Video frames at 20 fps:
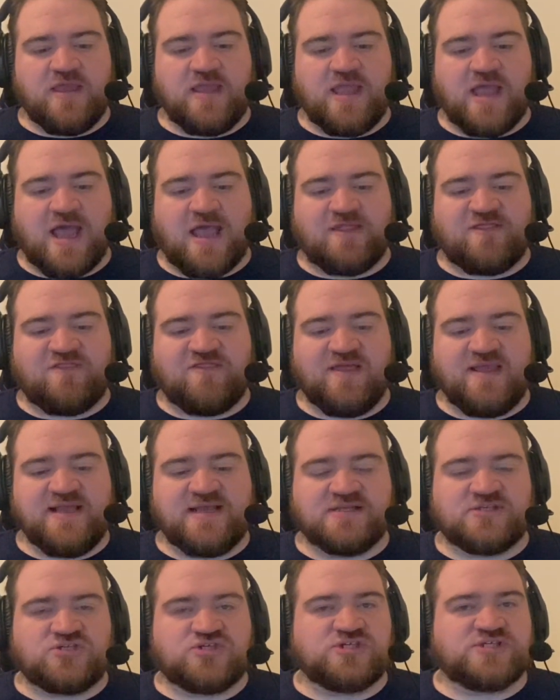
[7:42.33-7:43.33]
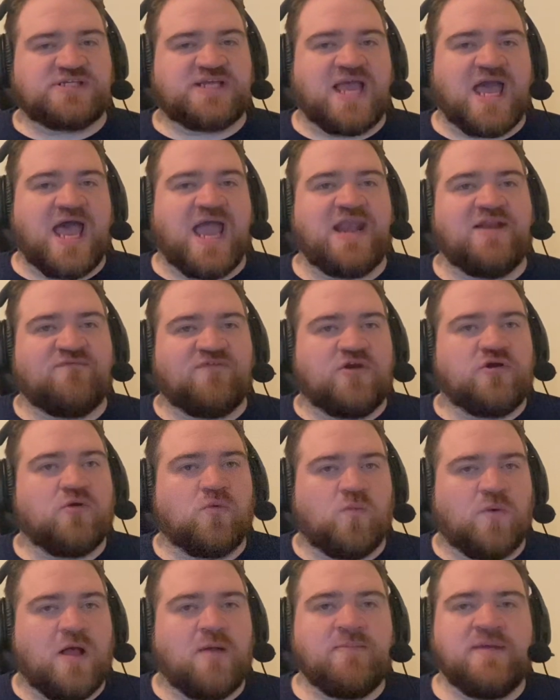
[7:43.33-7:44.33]
I think it's just kind of
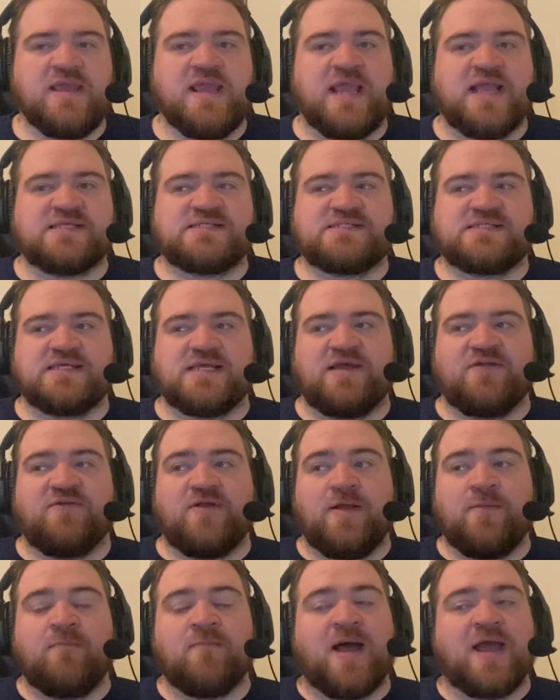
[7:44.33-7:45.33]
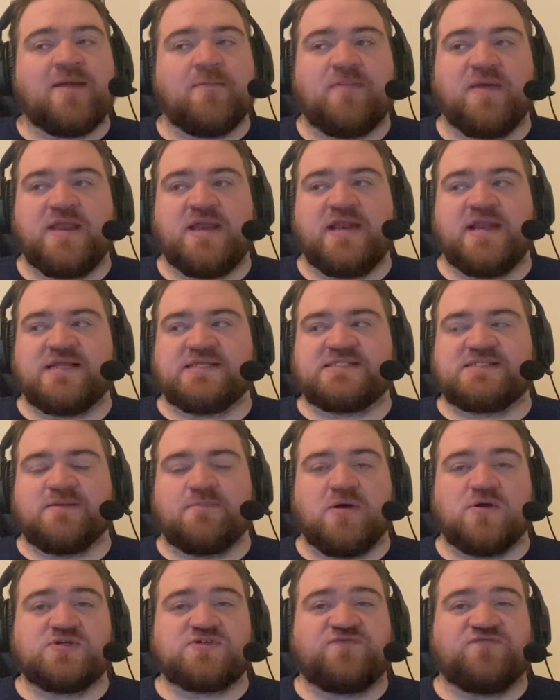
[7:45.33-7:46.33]
underwhelming. It's, in my opinion, it's the
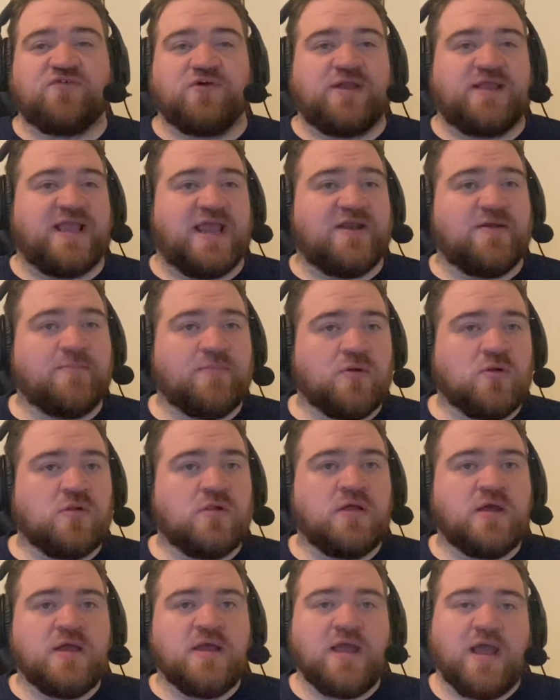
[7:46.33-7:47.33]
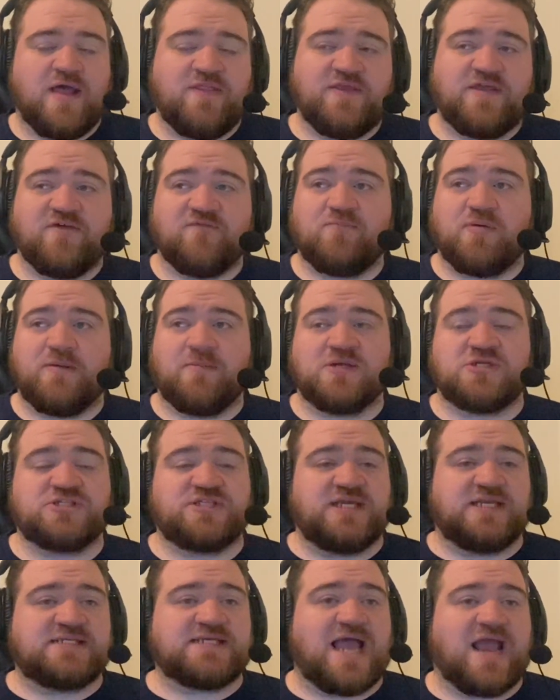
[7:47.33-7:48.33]
most forgettable, I think, of pretty much
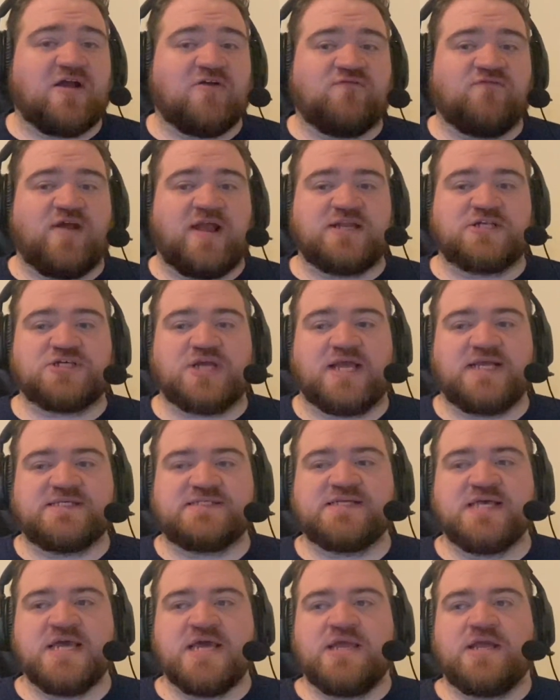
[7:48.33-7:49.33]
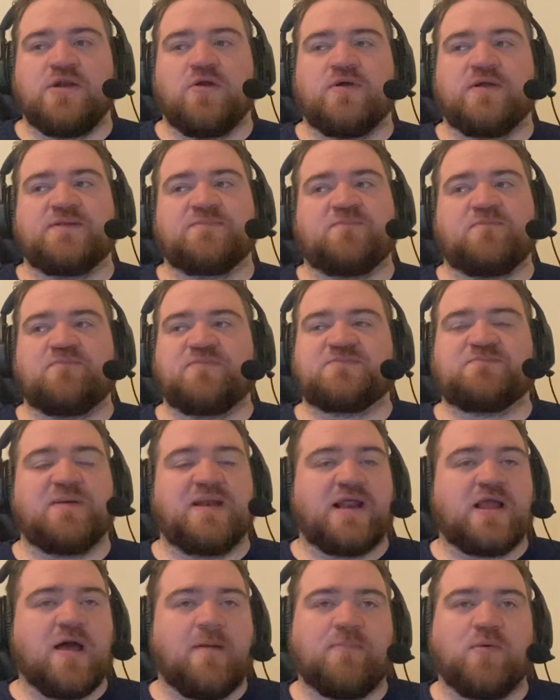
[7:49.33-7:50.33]
the entire franchise. It's been
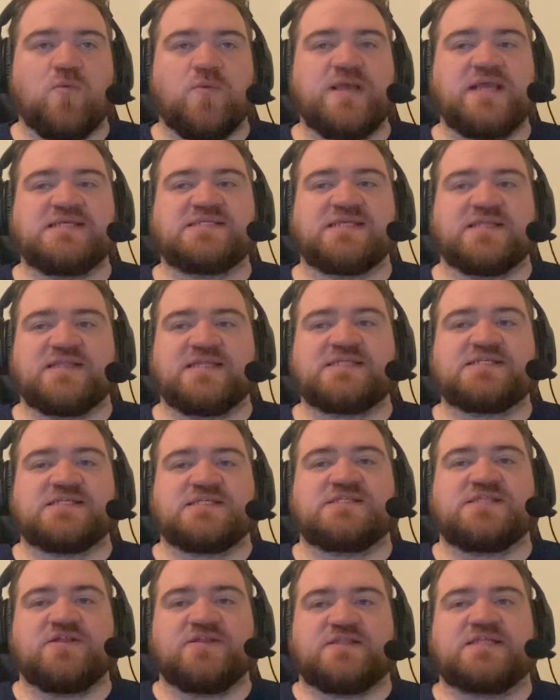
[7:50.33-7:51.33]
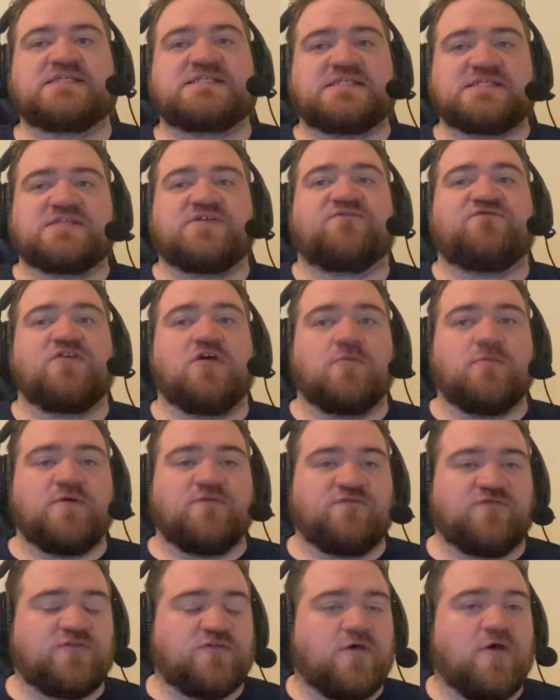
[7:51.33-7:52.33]
a couple weeks, and this is the film
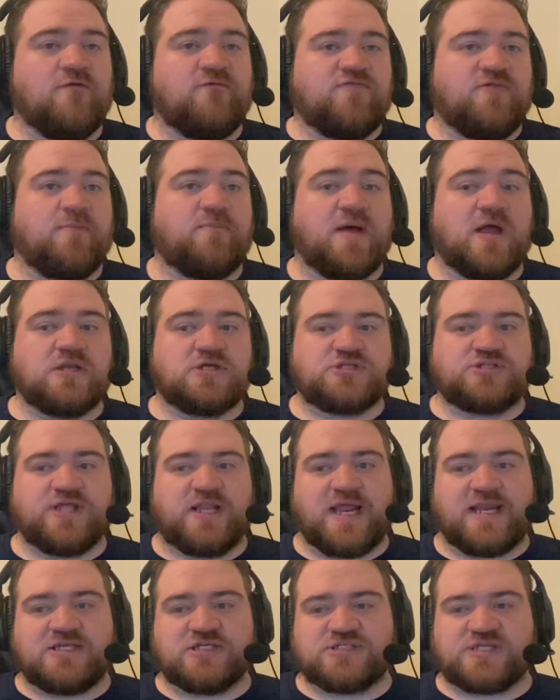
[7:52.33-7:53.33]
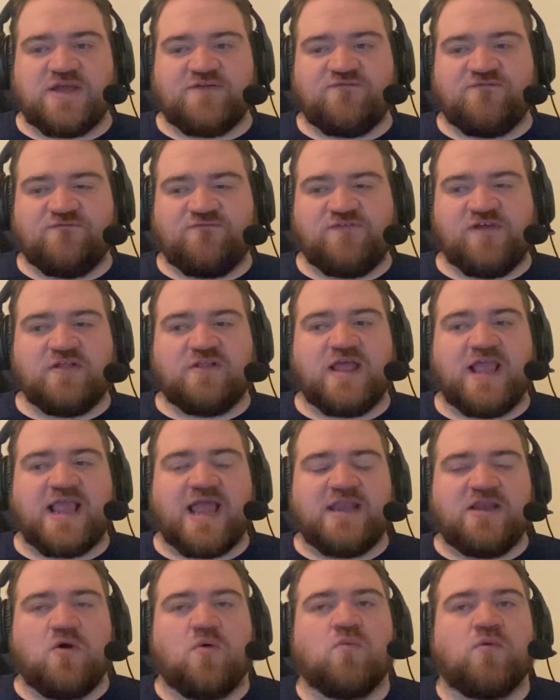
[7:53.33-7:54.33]
of the bunch that I feel like I
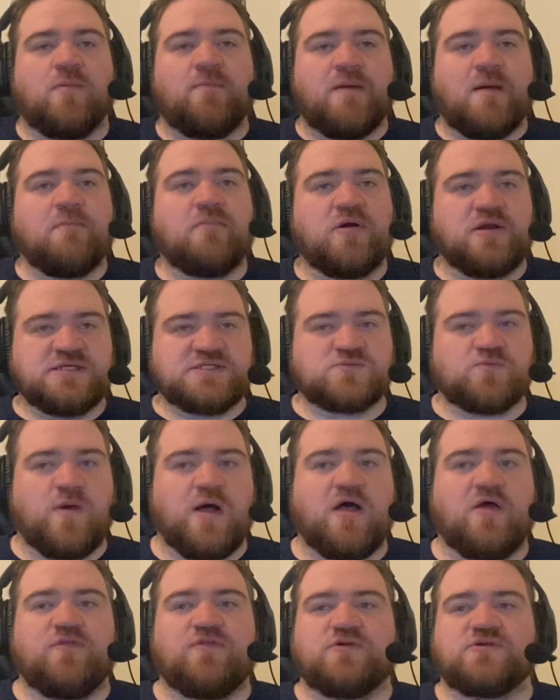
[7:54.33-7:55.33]
don't remember it as well.